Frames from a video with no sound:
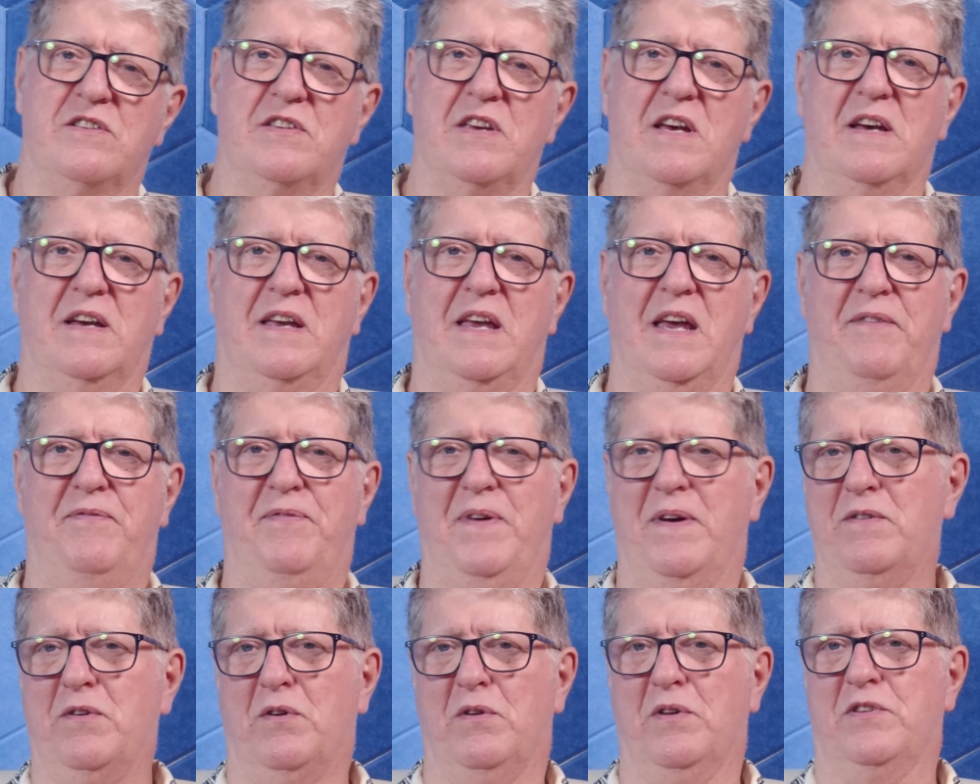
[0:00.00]
circuit,
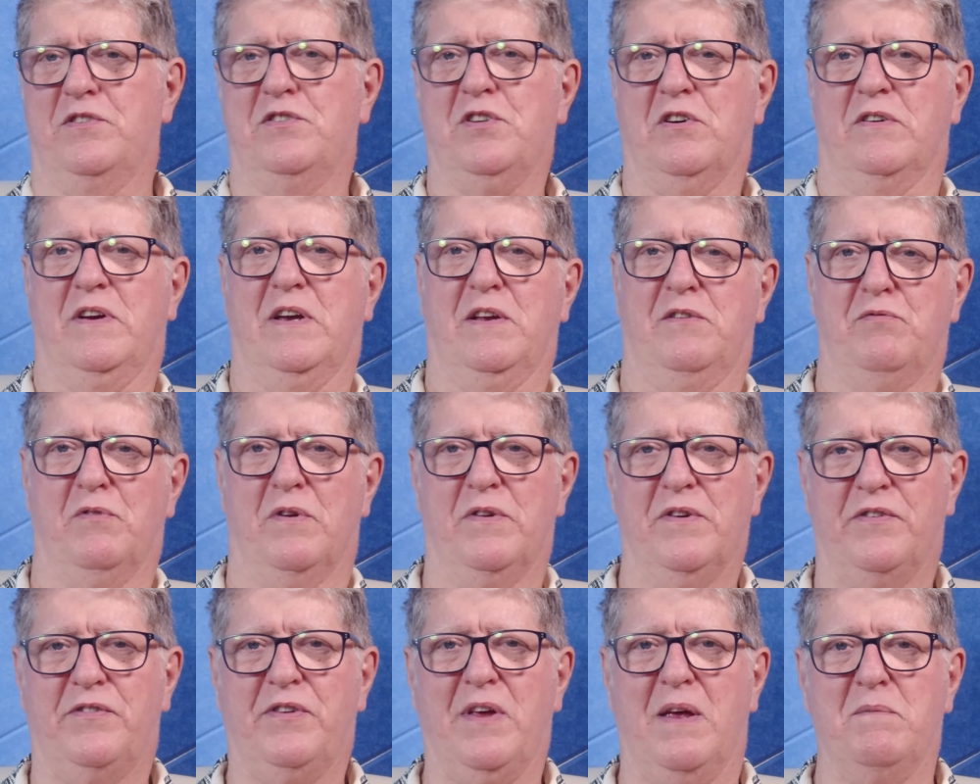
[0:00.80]
found all the sockets were
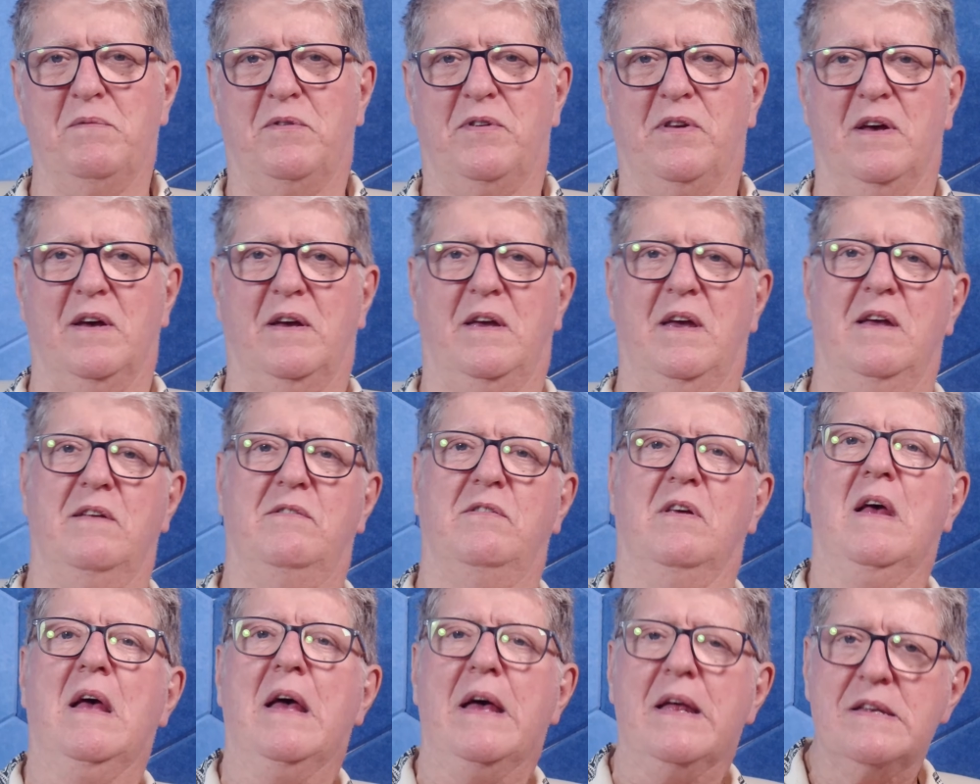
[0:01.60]
on the same
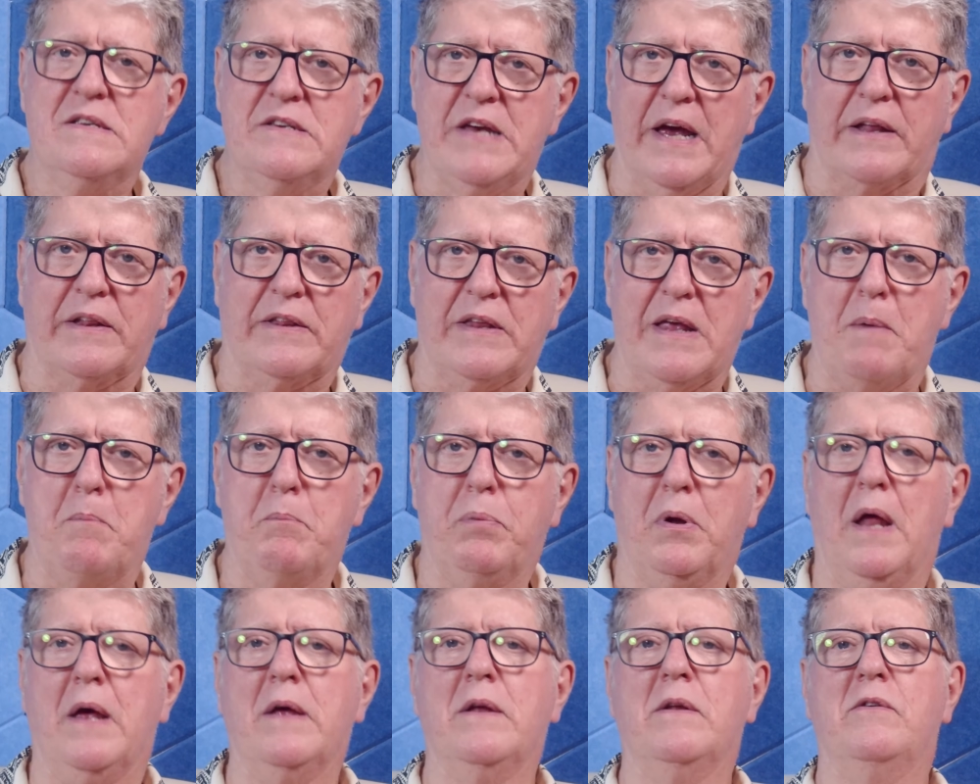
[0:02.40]
circuit, checked the
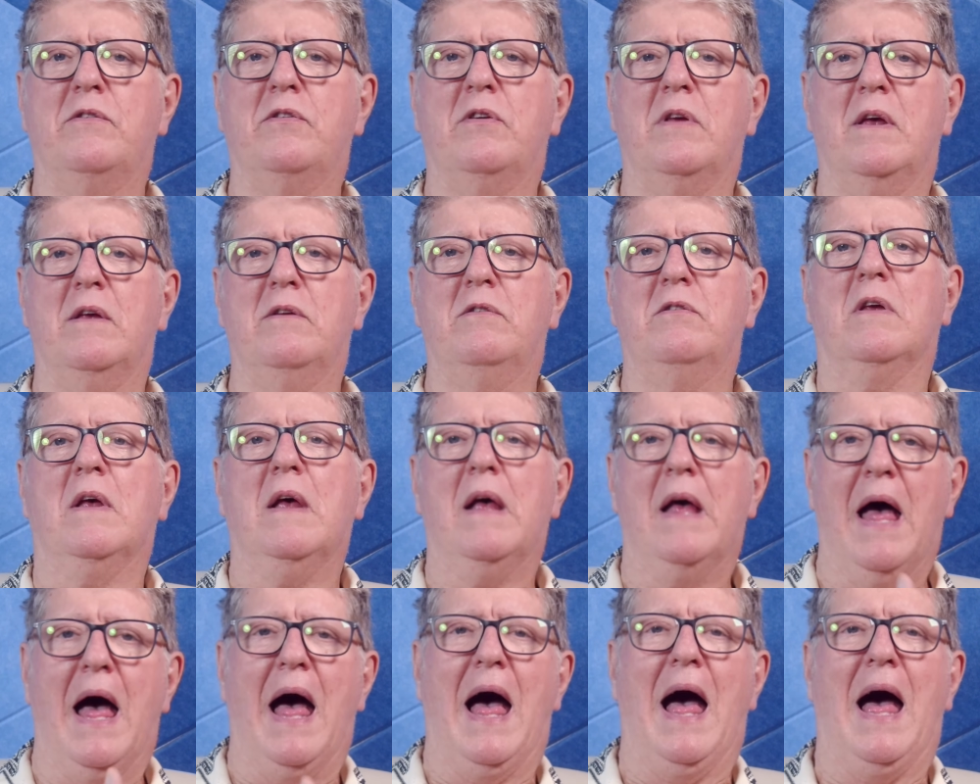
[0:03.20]
appliances,
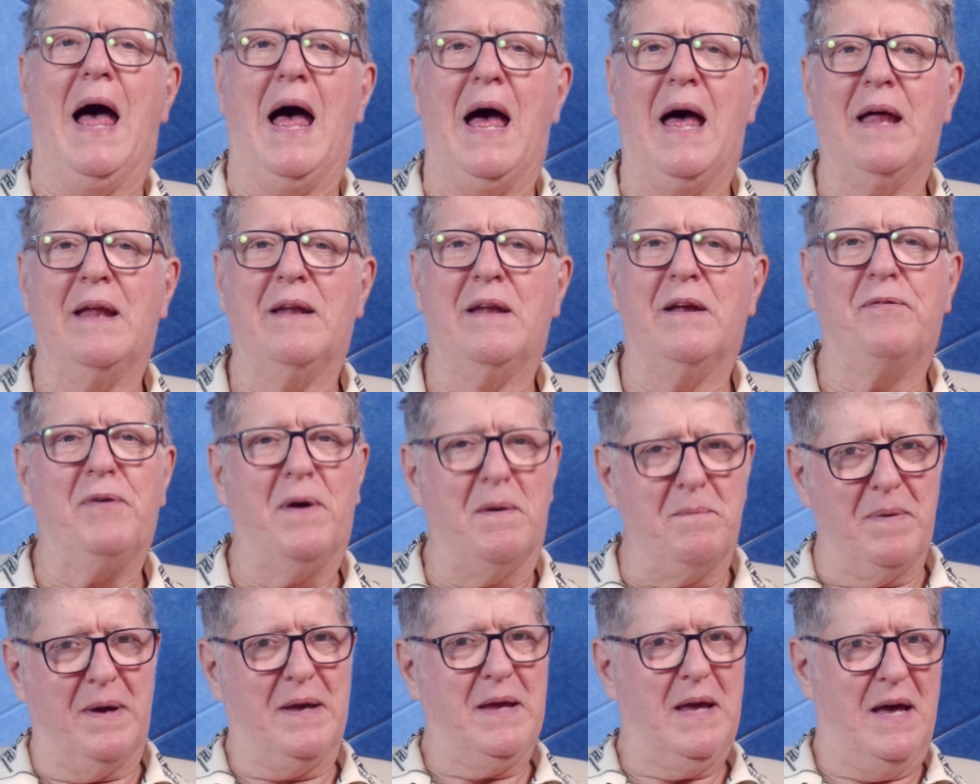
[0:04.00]
and I
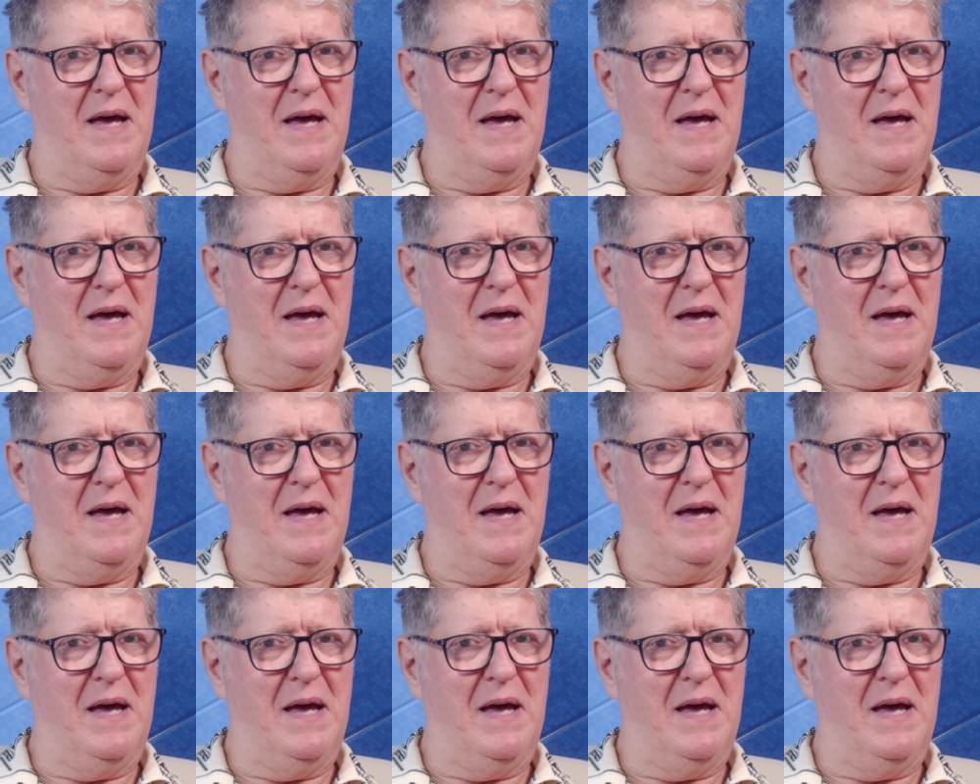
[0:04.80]
found my